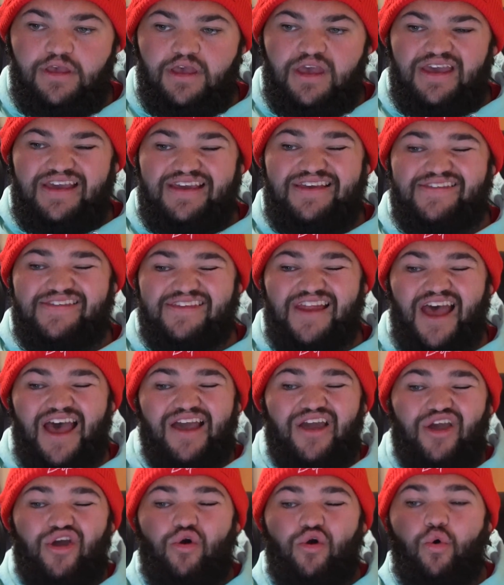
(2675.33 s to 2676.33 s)
He's
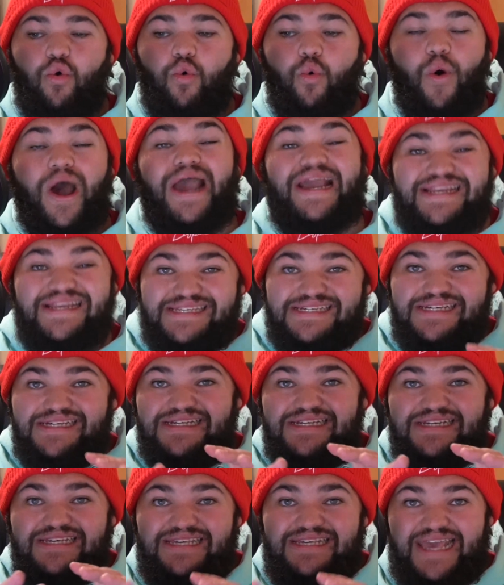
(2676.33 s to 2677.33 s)
not quite
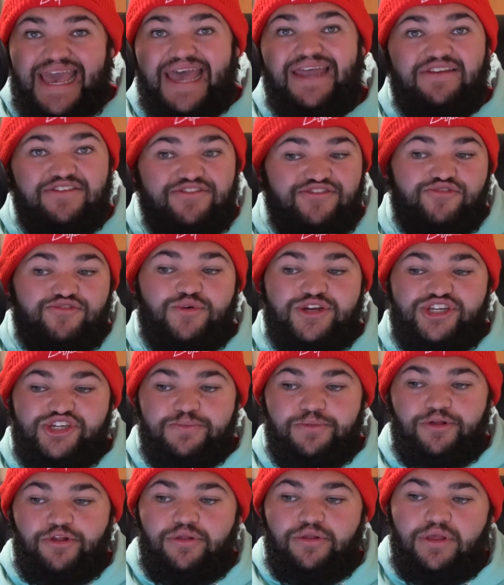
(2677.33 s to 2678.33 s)
yet
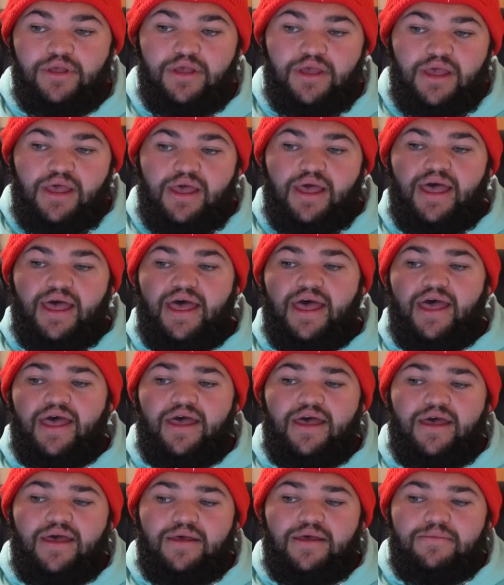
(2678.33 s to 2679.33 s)
switchable.
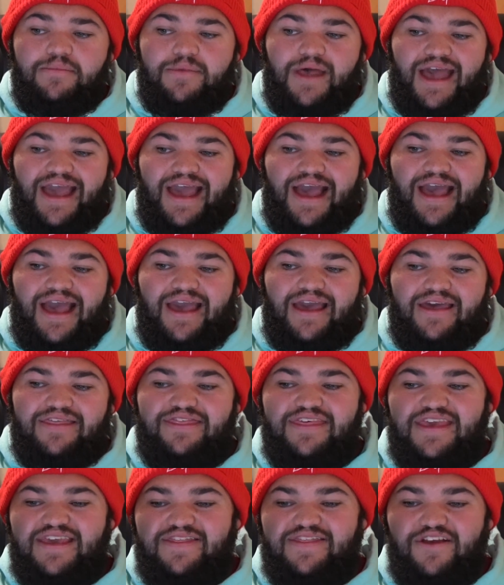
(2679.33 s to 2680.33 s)
I
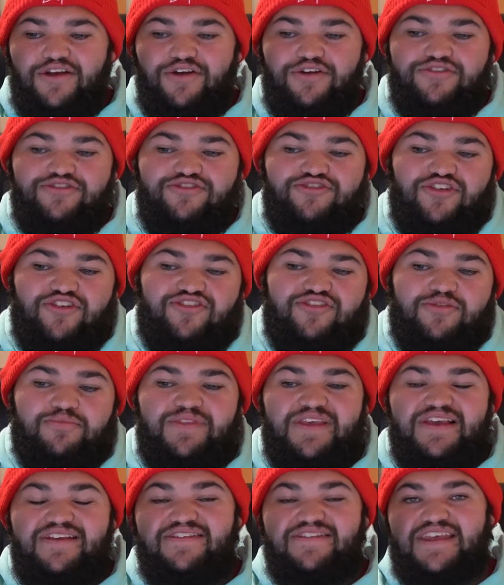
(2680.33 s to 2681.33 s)
think there's just some
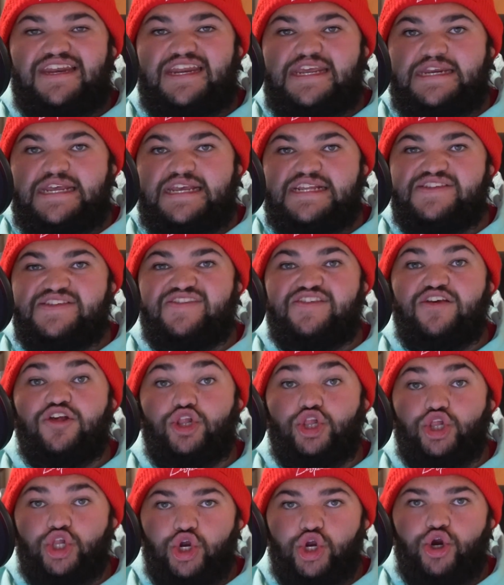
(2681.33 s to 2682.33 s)
things that he needs to
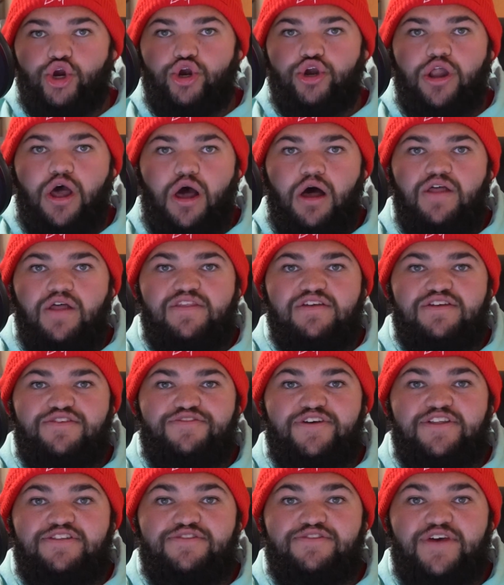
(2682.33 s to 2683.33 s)
learn on the
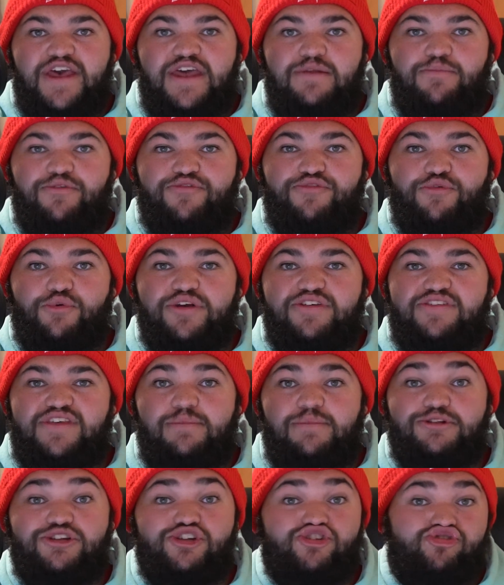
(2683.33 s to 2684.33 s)
defensive end before he's
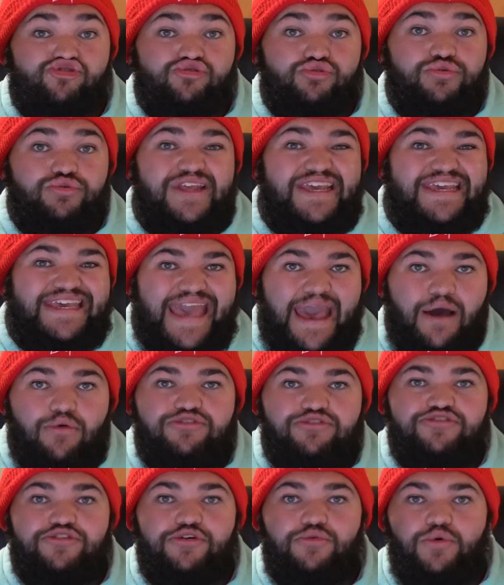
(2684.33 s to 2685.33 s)
able to truly
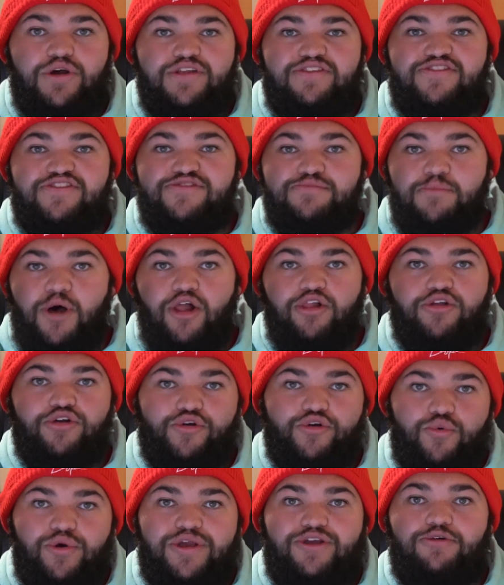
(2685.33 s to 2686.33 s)
counter what smaller,
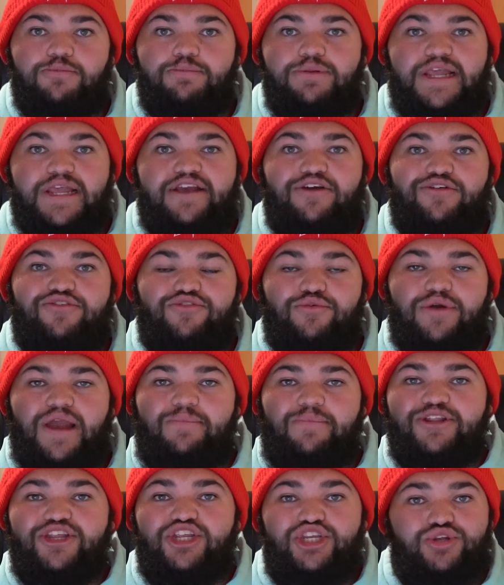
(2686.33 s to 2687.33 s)
quicker players are
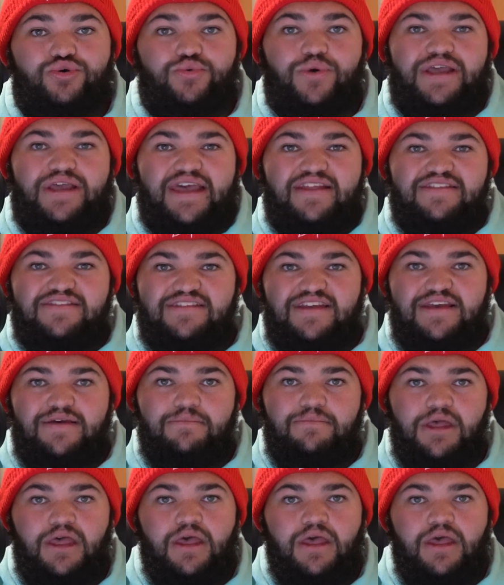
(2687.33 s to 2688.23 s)
able to do against him.